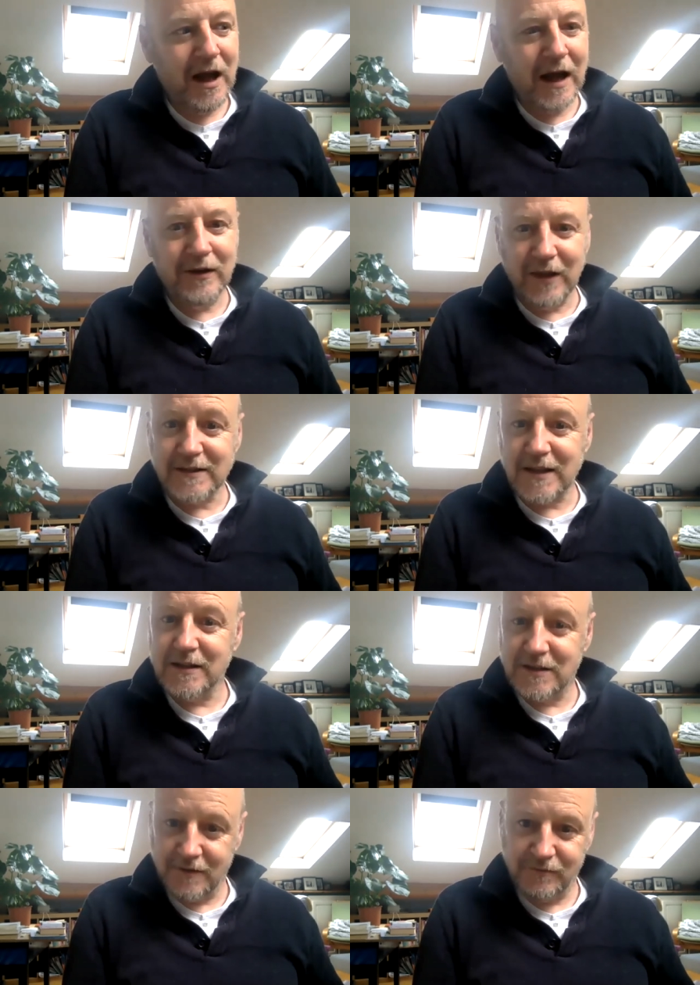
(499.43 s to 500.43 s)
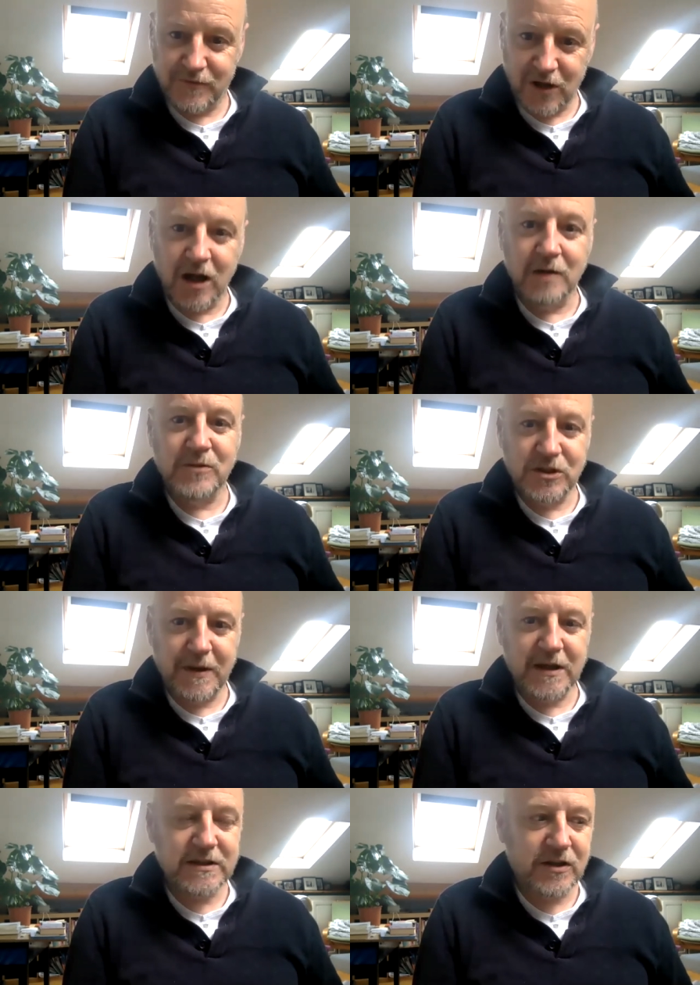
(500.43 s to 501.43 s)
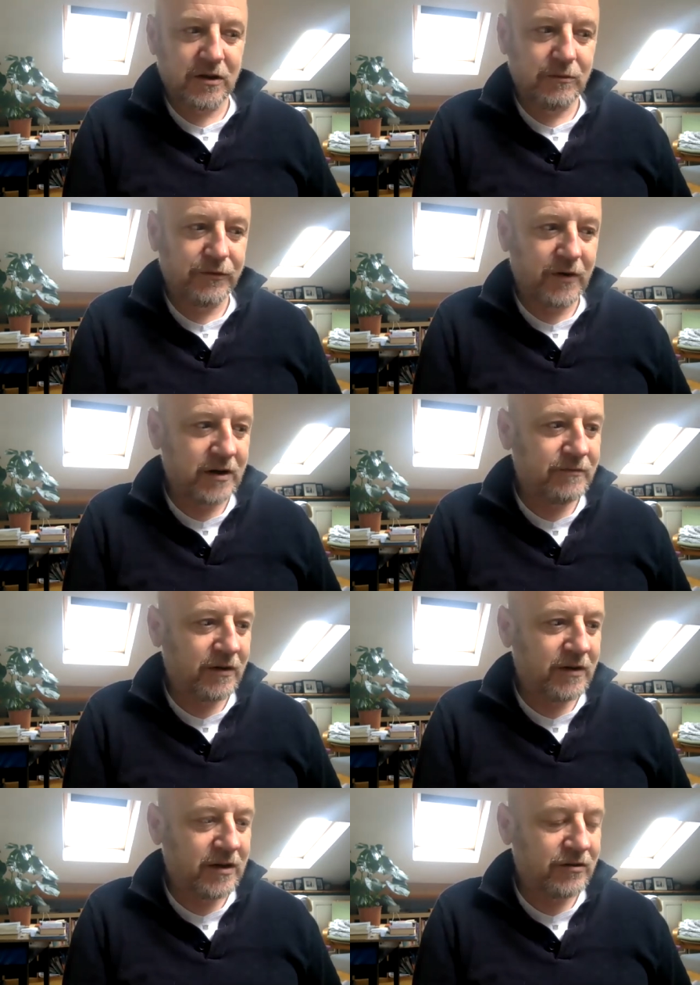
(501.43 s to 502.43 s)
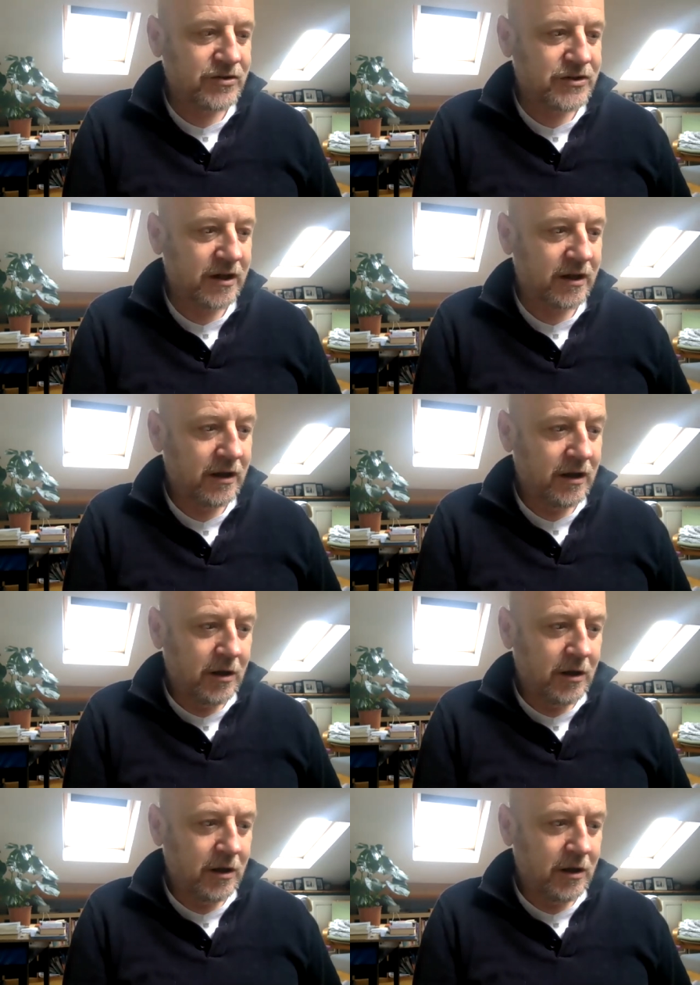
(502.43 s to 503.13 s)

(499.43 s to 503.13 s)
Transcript: And that sense of time and space I thought was very, very interesting.